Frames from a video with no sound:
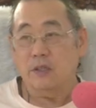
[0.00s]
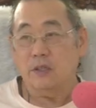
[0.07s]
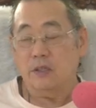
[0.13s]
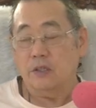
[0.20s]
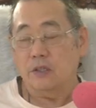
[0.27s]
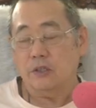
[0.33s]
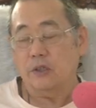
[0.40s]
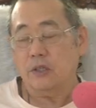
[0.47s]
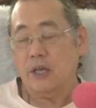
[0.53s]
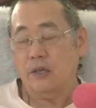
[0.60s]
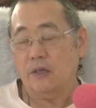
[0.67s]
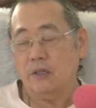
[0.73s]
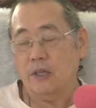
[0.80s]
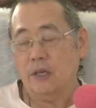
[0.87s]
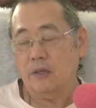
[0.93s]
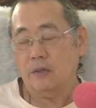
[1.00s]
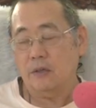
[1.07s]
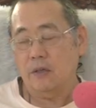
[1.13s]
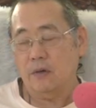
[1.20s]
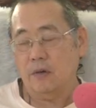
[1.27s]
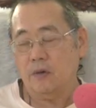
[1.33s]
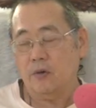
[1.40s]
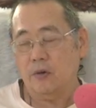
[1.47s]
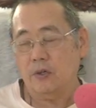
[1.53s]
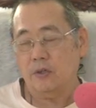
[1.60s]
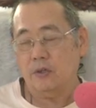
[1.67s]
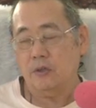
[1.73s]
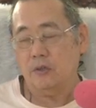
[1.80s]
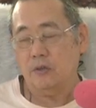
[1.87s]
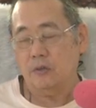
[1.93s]
Yeah. So that according
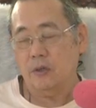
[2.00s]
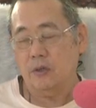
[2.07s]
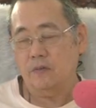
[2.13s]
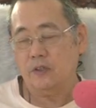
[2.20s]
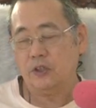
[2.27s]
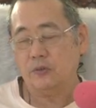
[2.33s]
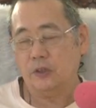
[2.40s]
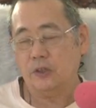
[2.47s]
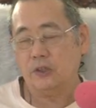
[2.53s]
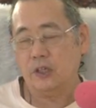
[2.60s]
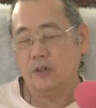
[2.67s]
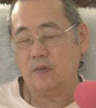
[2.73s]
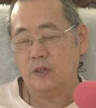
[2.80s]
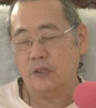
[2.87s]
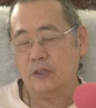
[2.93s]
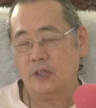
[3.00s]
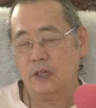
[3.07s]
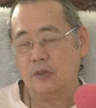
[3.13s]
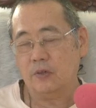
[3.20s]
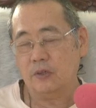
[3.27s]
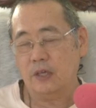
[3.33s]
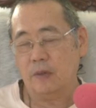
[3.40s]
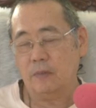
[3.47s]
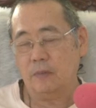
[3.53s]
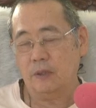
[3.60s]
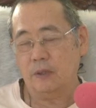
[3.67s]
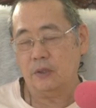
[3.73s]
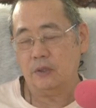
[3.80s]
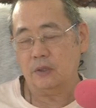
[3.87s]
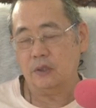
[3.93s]
to Vishnu Chakravarti Thakur, that
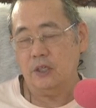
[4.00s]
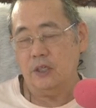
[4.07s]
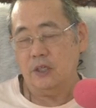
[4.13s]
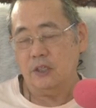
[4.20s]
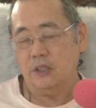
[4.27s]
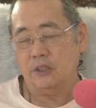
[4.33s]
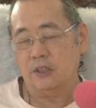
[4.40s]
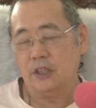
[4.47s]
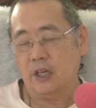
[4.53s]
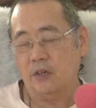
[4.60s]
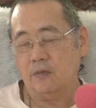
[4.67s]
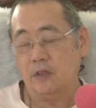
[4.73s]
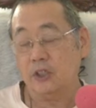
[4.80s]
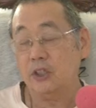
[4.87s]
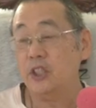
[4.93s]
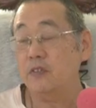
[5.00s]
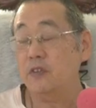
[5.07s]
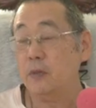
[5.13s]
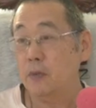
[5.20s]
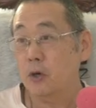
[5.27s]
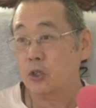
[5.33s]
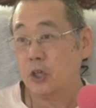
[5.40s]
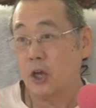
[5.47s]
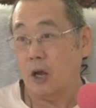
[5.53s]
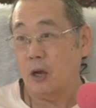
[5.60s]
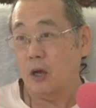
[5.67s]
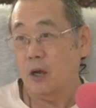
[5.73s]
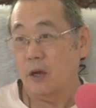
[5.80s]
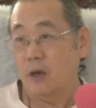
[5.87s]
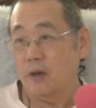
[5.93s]
means the state of a jivan mukta
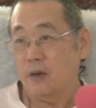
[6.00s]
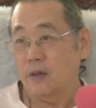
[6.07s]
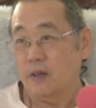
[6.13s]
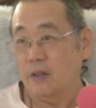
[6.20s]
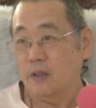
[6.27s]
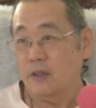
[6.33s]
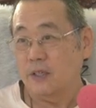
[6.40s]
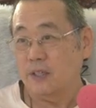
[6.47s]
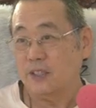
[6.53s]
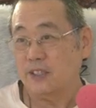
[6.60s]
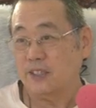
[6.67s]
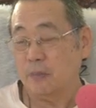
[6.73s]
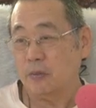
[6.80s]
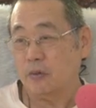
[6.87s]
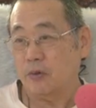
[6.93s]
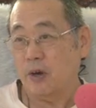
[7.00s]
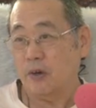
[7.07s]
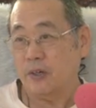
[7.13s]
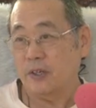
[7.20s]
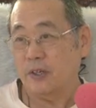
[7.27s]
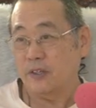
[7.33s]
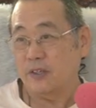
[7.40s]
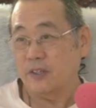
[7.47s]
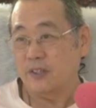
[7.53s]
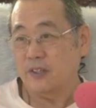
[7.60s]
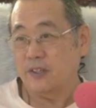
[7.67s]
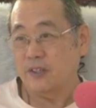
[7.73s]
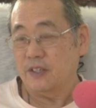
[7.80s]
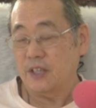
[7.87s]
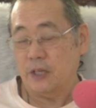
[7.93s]
is temporary.
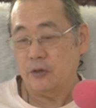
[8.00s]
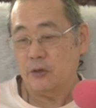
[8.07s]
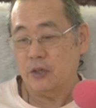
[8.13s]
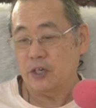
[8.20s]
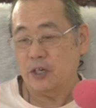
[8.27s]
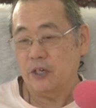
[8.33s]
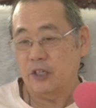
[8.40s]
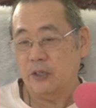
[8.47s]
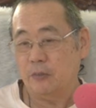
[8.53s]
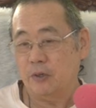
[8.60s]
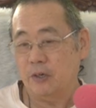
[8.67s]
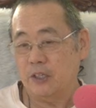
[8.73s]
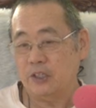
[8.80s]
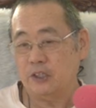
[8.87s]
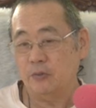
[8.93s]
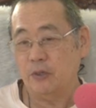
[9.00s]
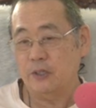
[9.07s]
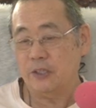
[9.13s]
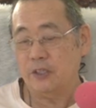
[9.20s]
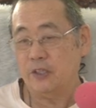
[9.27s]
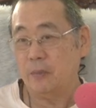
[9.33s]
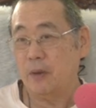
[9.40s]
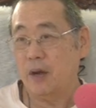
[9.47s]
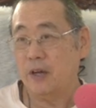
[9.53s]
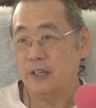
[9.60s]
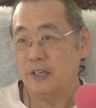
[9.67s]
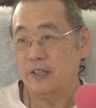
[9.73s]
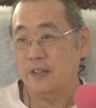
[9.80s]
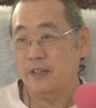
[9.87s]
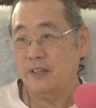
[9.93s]
That you can get liberation when in your body,